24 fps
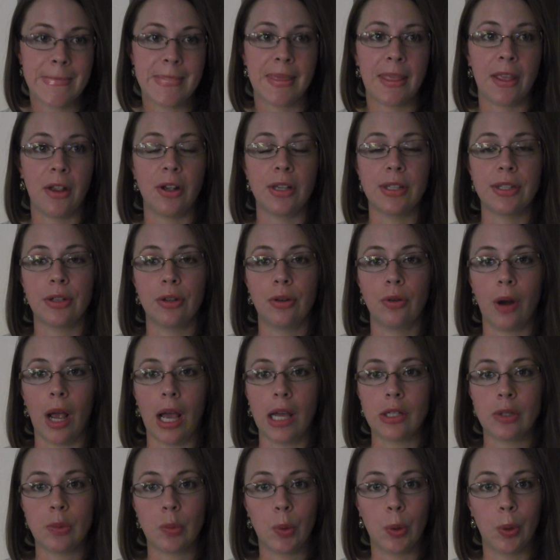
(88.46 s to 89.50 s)
There is a
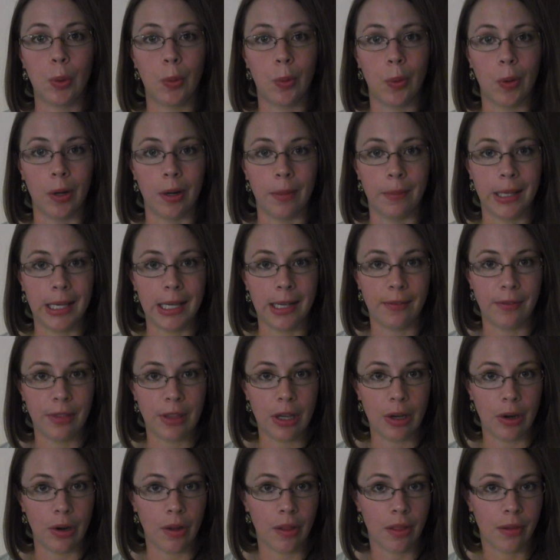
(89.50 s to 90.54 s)
gradual warming of
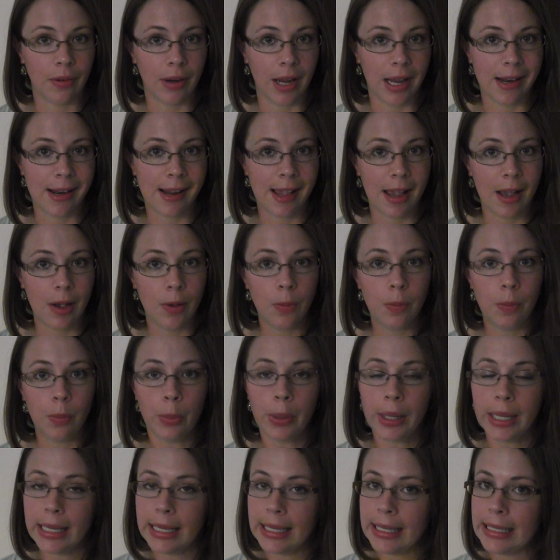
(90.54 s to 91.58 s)
the Earth right now,
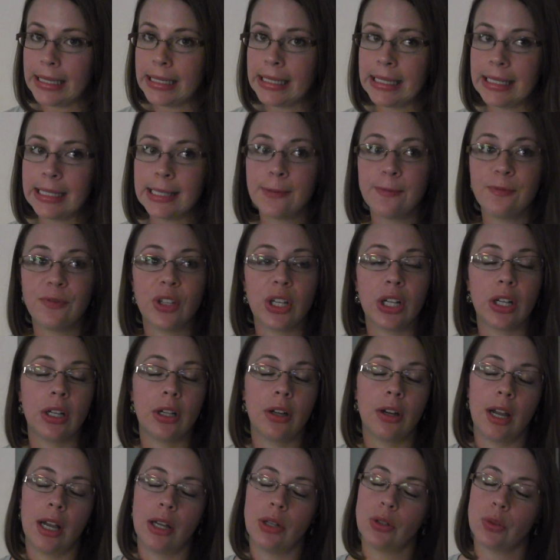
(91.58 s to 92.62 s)
but it's very
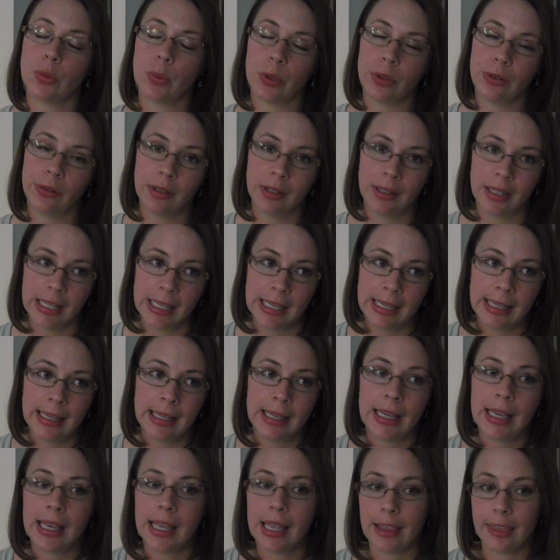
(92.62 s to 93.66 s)
gradual.
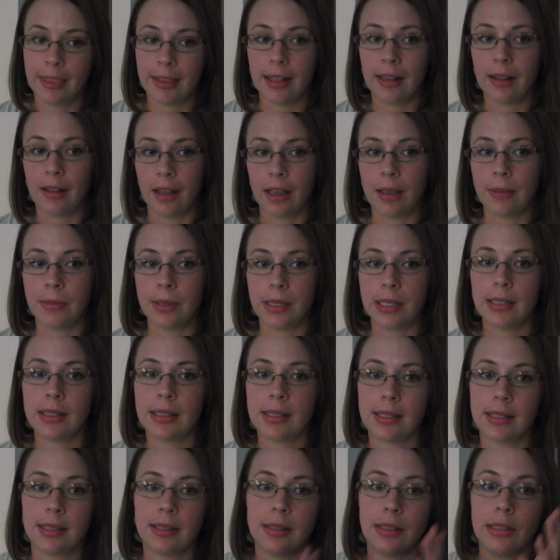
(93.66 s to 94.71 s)
And the climate,
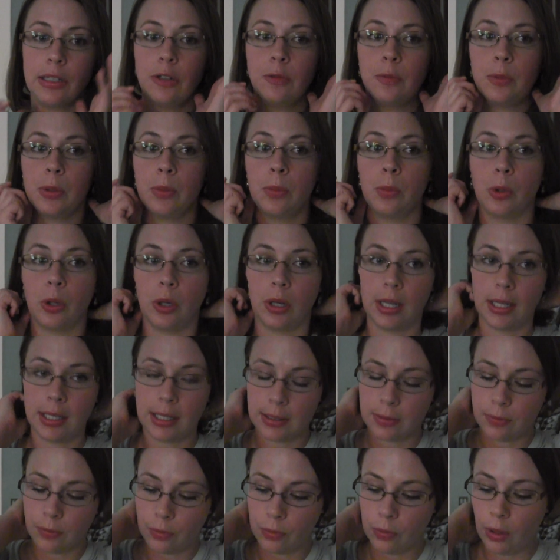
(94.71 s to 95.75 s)
since you've been born,
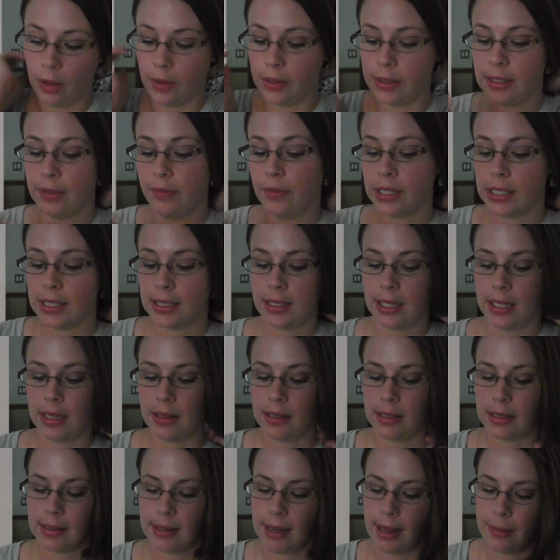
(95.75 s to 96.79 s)
has relatively stayed
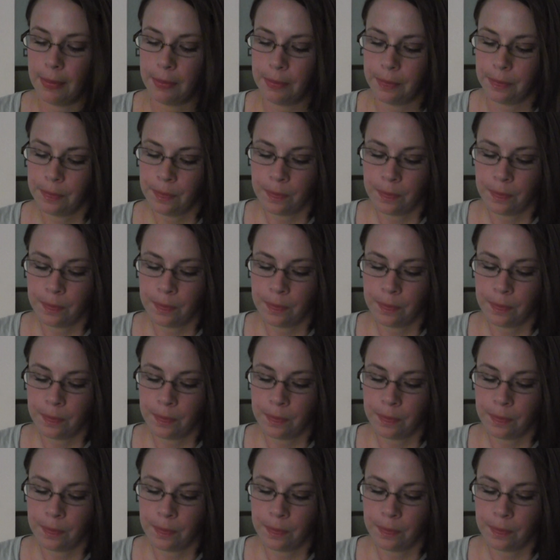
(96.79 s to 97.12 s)
the same.